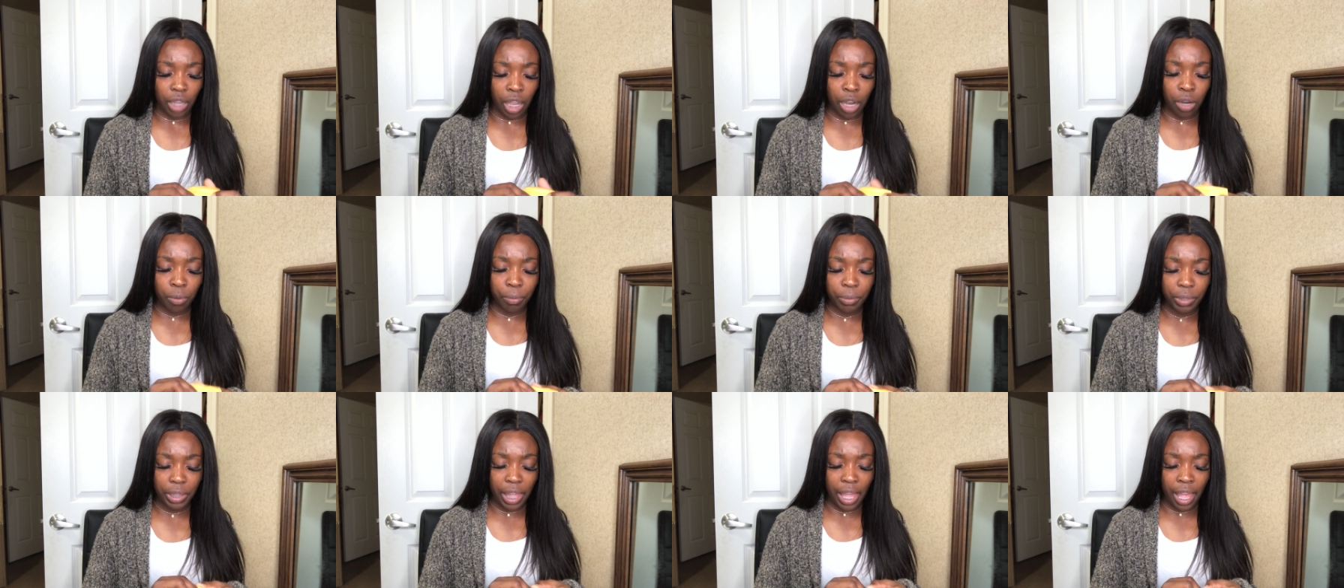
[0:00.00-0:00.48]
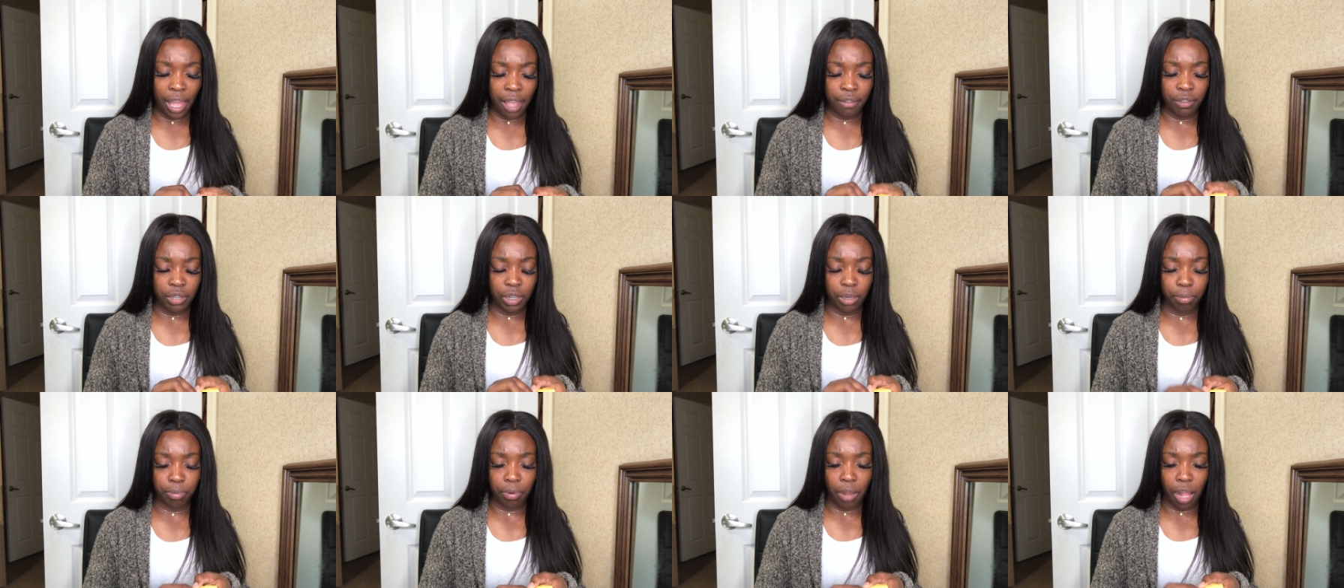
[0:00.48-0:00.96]
I don't really have
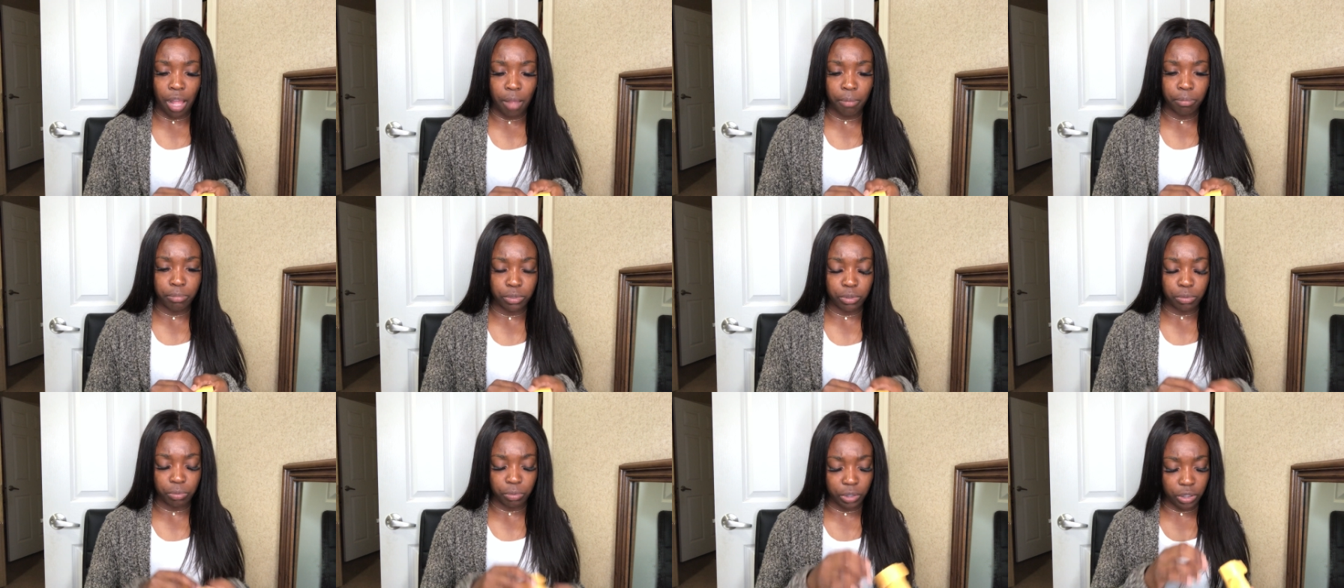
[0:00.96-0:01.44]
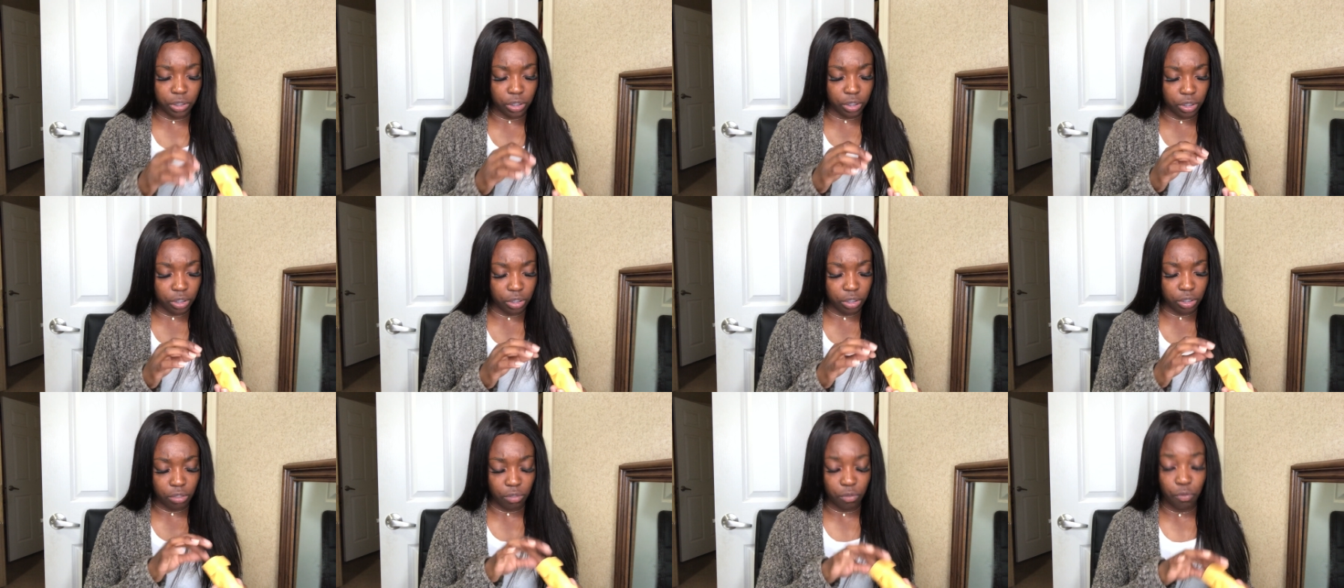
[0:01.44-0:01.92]
any problems with
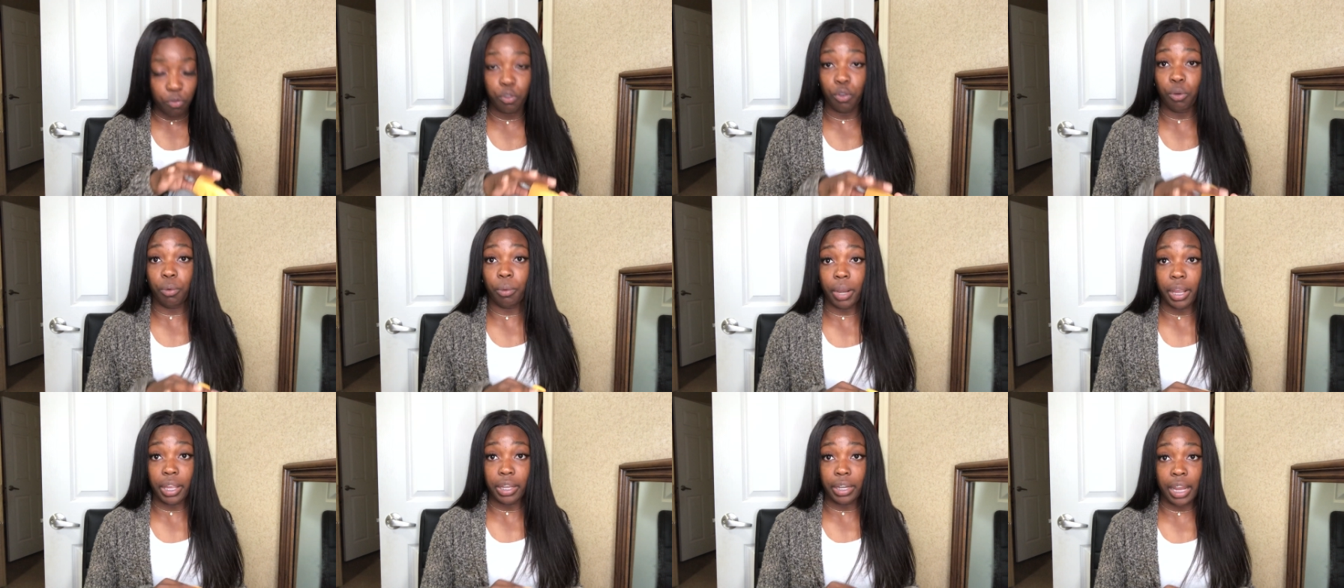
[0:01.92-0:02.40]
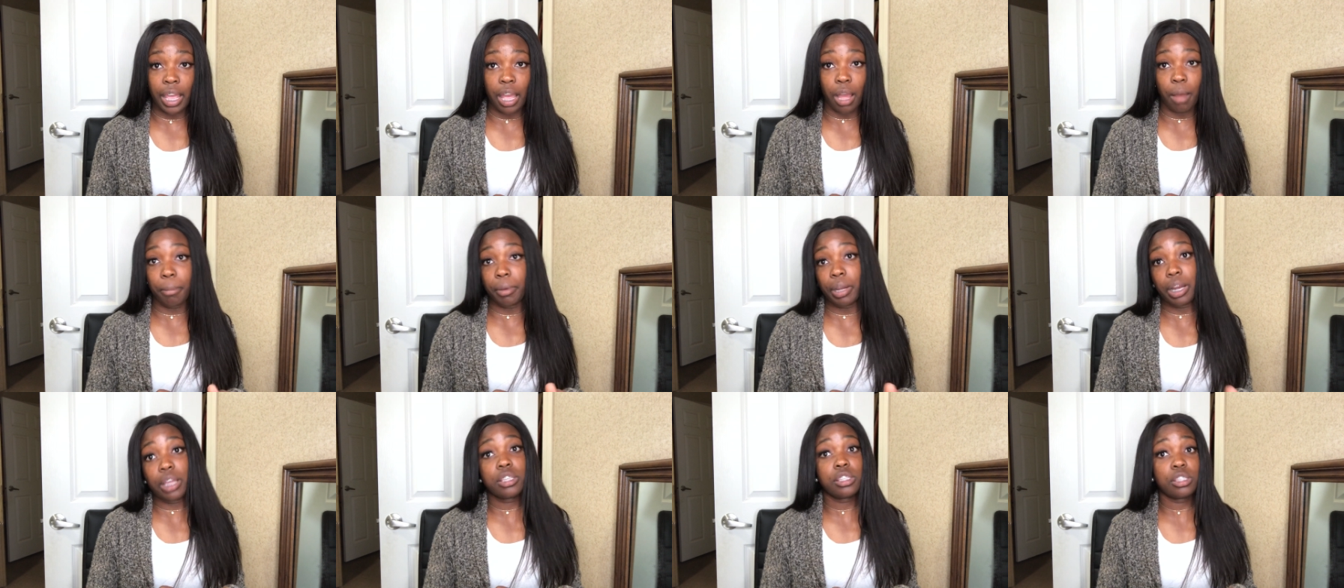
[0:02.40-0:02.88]
it for right now,
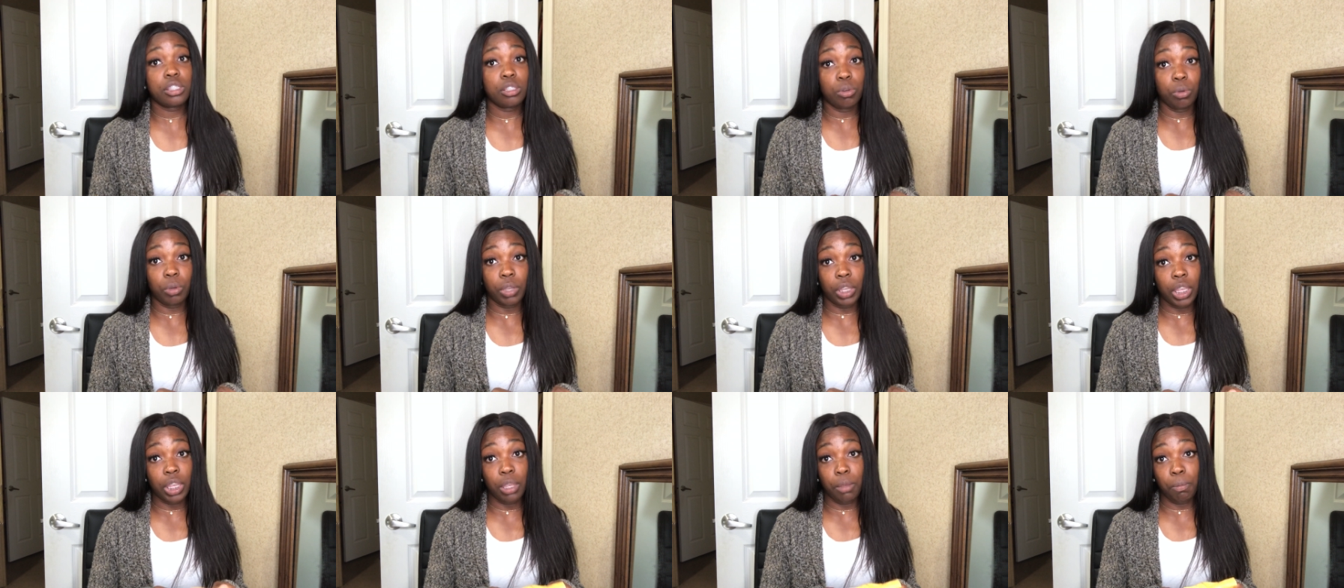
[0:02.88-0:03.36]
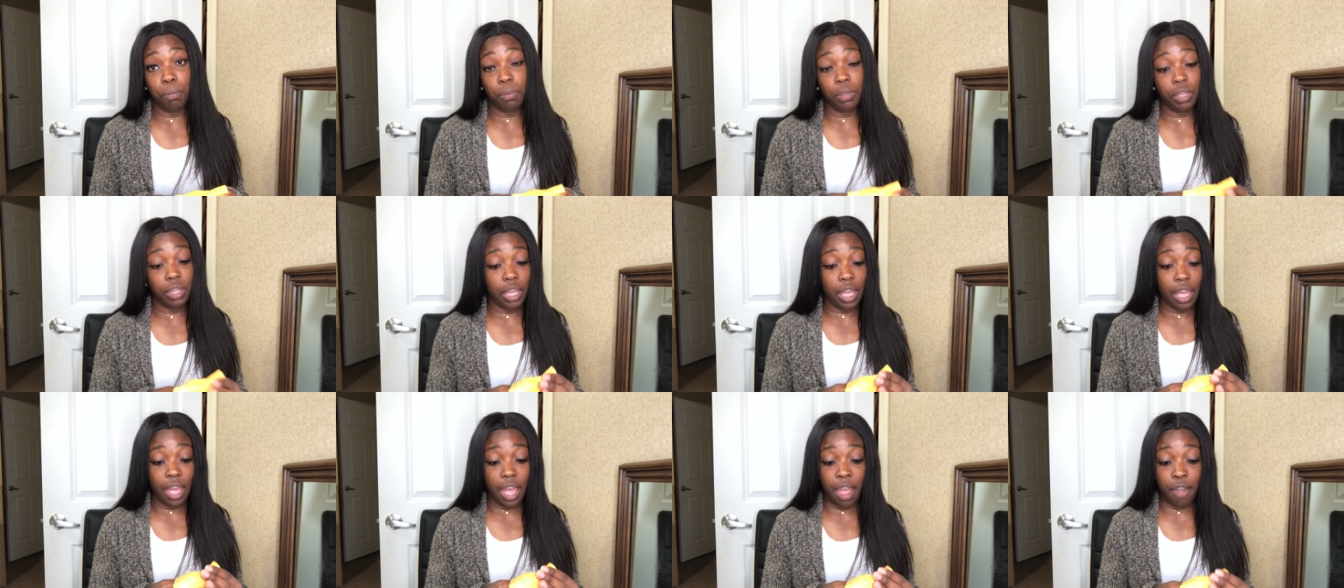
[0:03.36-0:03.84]
but I still keep
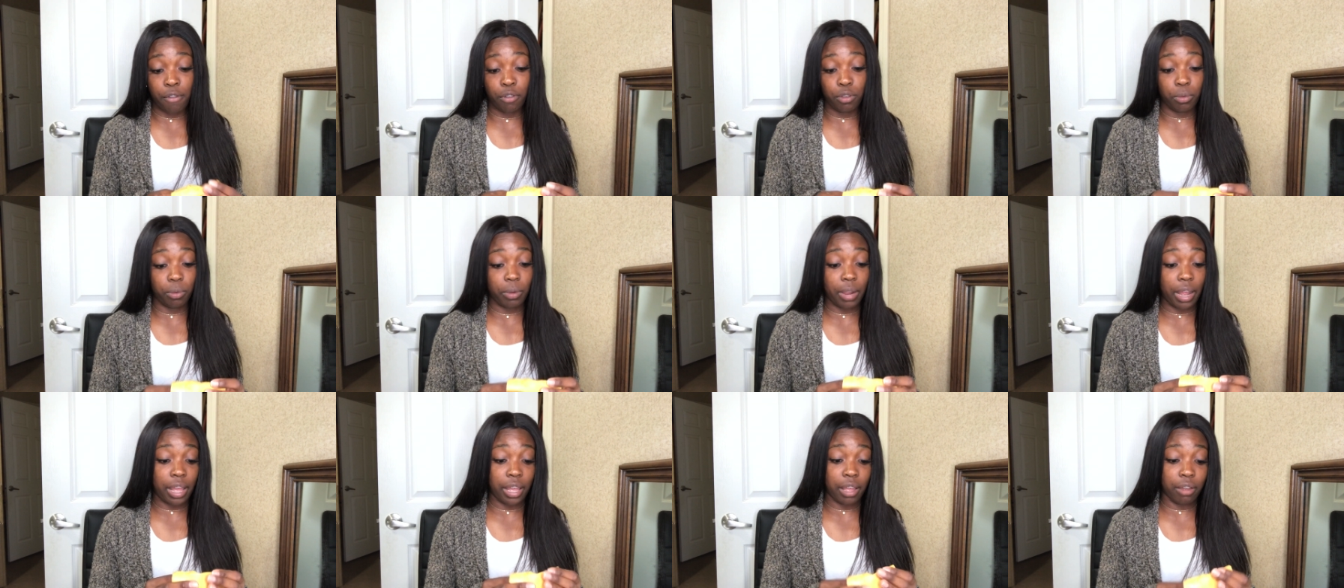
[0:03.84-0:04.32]
it everywhere.